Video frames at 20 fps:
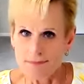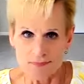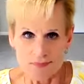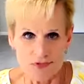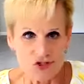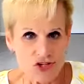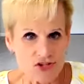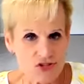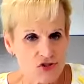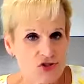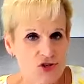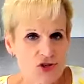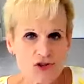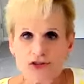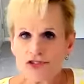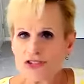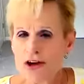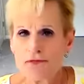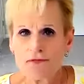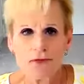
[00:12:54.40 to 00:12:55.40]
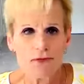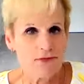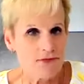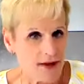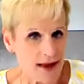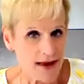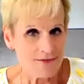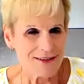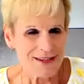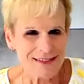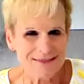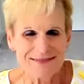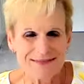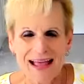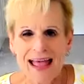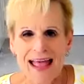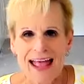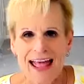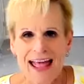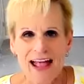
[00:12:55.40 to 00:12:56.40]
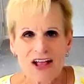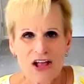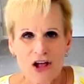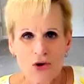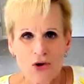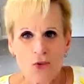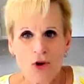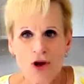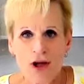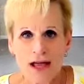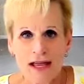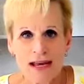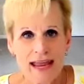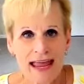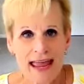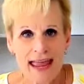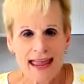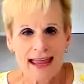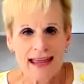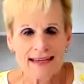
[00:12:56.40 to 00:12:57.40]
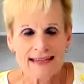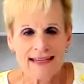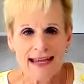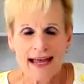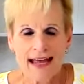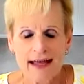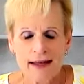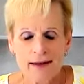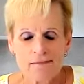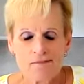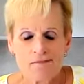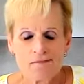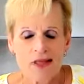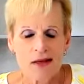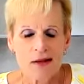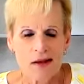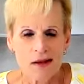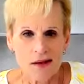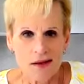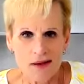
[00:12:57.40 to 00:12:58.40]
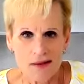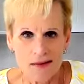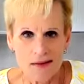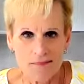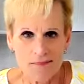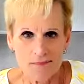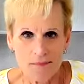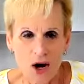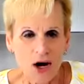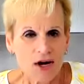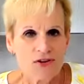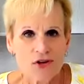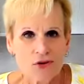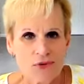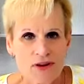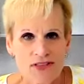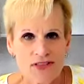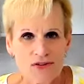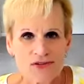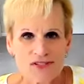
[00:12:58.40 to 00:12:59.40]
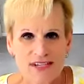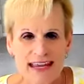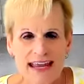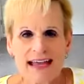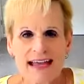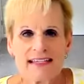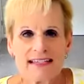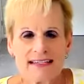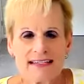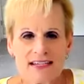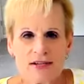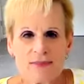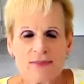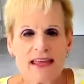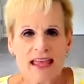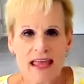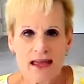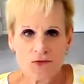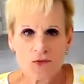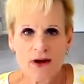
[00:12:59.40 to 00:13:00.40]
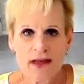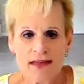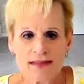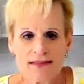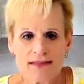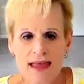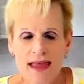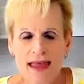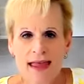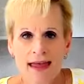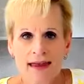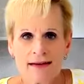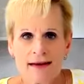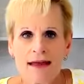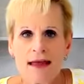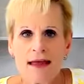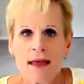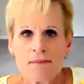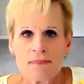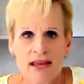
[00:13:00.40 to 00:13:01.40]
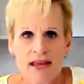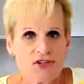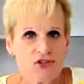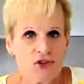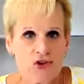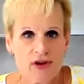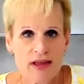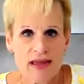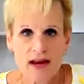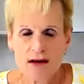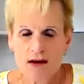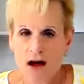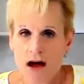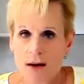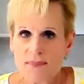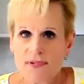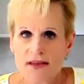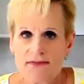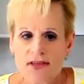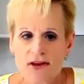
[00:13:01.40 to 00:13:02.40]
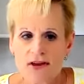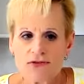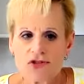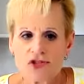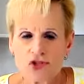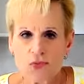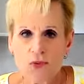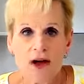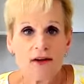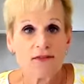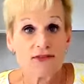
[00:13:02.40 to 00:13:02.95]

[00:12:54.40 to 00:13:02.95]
just do yourself a favor and go on and partner with your DS to begin with, and make sure you get a copy of those 12